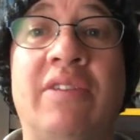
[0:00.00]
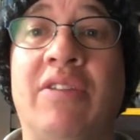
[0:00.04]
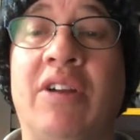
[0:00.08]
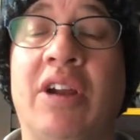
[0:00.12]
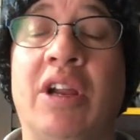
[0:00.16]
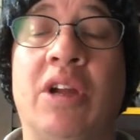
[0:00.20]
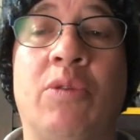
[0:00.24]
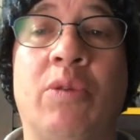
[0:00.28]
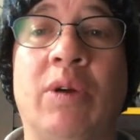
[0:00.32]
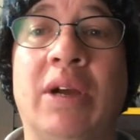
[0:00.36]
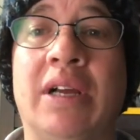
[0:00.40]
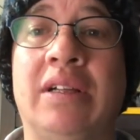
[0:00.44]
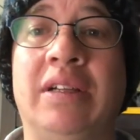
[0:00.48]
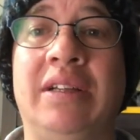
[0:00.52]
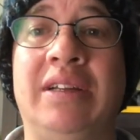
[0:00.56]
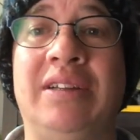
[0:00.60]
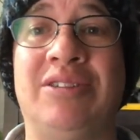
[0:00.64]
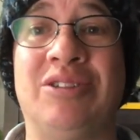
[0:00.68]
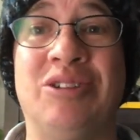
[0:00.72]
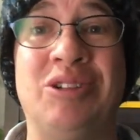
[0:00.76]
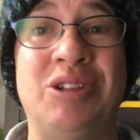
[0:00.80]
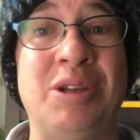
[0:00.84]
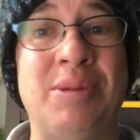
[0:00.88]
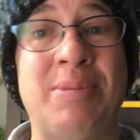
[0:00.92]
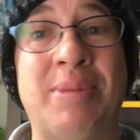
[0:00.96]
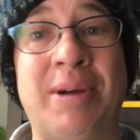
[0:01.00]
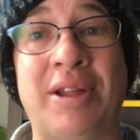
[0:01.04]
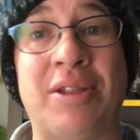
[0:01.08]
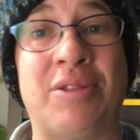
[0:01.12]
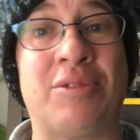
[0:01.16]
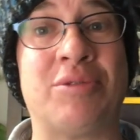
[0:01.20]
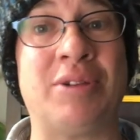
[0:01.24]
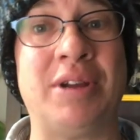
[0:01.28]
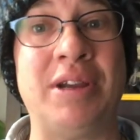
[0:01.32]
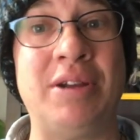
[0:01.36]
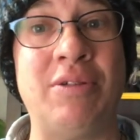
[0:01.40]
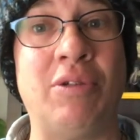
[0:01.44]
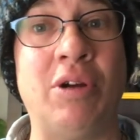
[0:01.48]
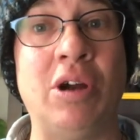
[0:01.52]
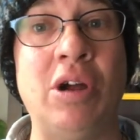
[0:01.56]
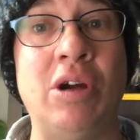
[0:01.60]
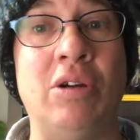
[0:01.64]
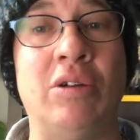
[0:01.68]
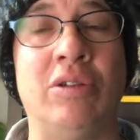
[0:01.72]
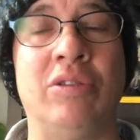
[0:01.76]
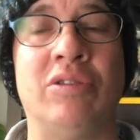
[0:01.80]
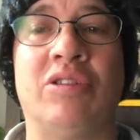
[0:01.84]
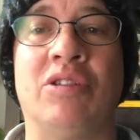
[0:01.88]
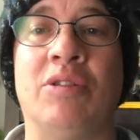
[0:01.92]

very quickly. It's only about three rows.